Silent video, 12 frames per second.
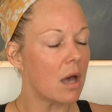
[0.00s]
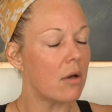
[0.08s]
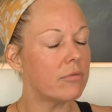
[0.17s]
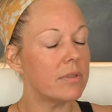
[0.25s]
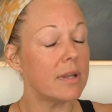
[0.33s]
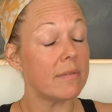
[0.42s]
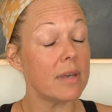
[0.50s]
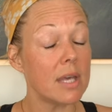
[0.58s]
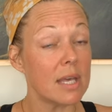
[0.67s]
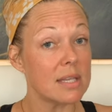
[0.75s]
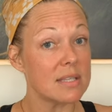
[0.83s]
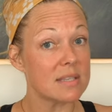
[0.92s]
of living
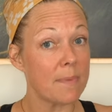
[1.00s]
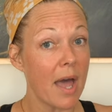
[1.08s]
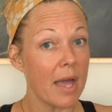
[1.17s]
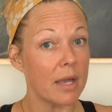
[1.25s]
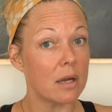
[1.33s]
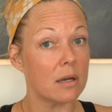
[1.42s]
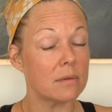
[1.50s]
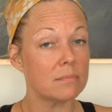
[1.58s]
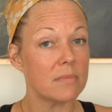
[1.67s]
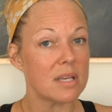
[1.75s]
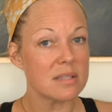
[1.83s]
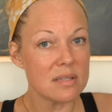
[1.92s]
inspired
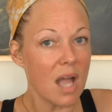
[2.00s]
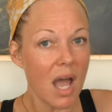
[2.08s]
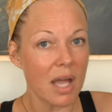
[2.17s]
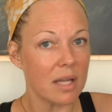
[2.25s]
is not